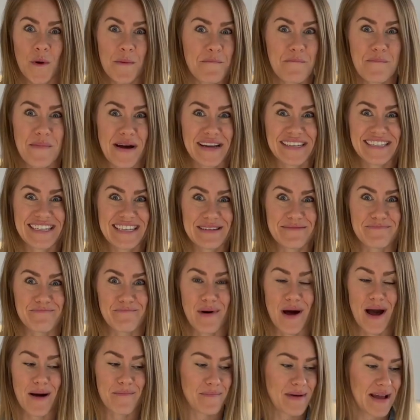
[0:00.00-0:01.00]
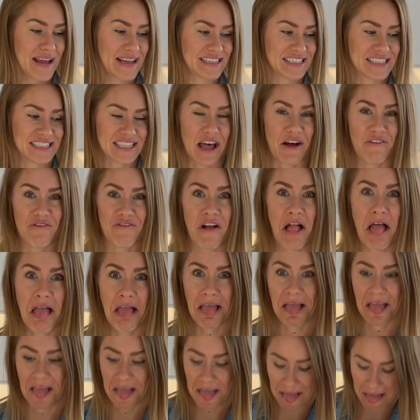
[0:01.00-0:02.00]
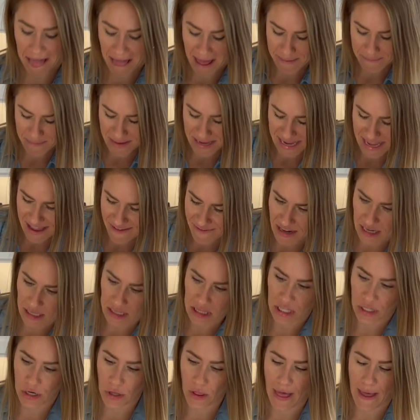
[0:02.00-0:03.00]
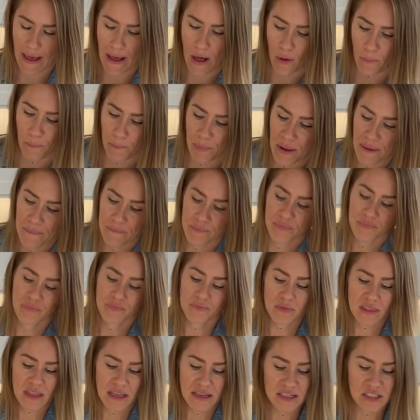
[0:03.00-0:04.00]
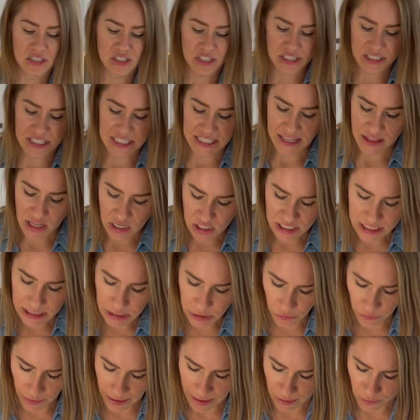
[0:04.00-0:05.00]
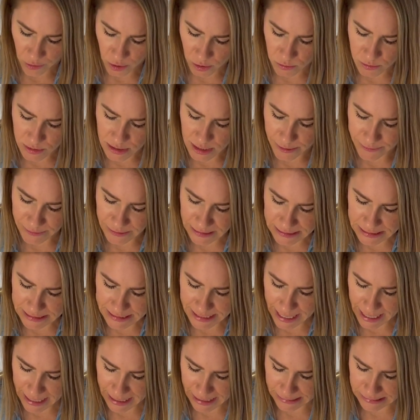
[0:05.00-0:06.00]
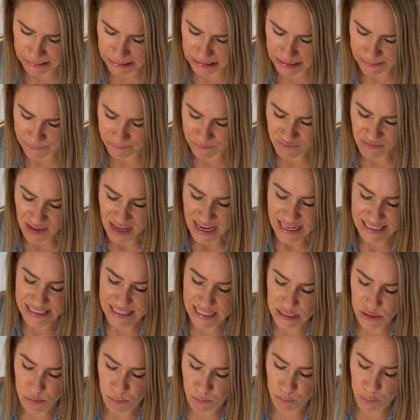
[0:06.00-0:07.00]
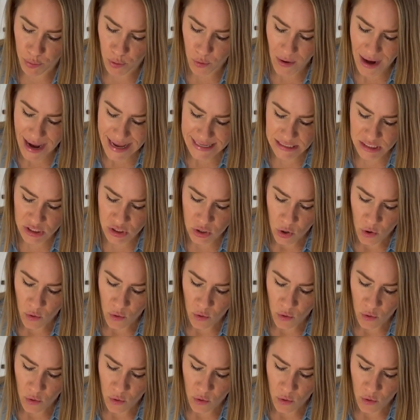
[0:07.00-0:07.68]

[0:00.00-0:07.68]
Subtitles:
mine didn't pop by itself. Let me give it a little help. Do you see there's little arrows on these cans? It says press